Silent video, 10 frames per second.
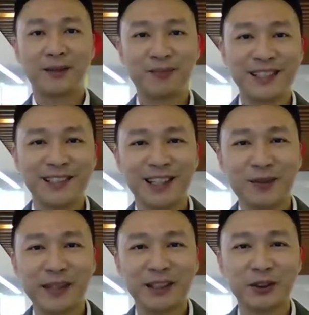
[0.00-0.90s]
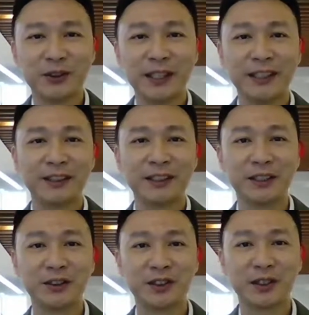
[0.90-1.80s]
For investors who are new to our
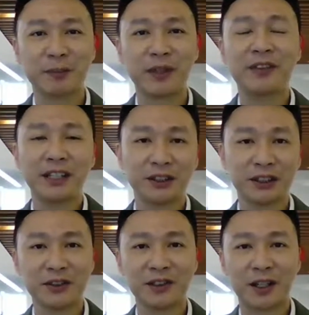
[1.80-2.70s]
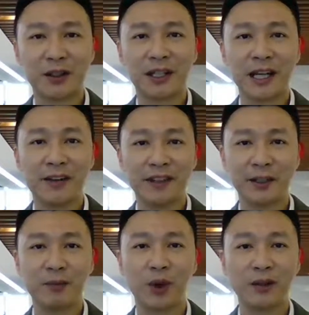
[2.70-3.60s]
platform, please allow me to
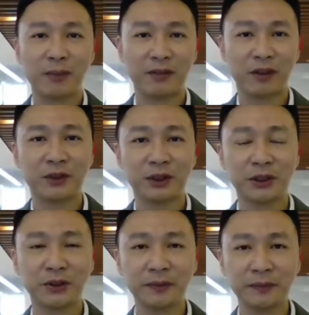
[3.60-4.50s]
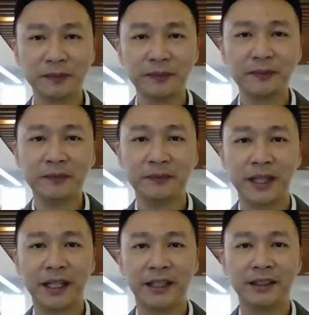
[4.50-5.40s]
briefly introduce our
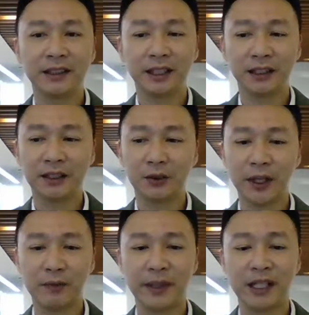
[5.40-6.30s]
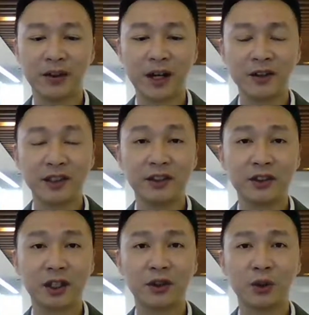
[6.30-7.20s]
FSMOne platform to you.
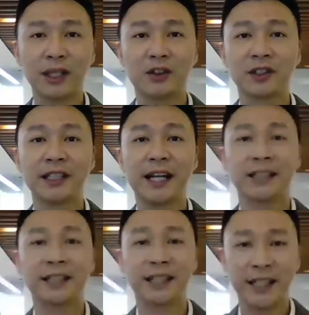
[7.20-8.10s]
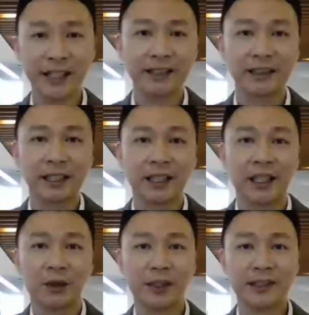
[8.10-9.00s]
And we have been around
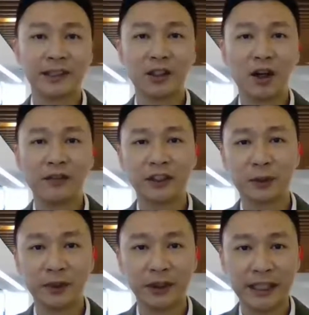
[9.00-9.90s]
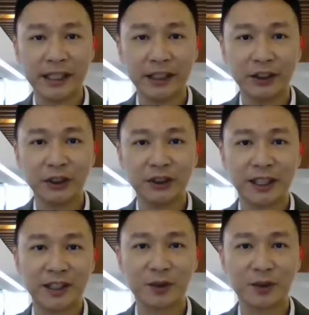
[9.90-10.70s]
since 2008.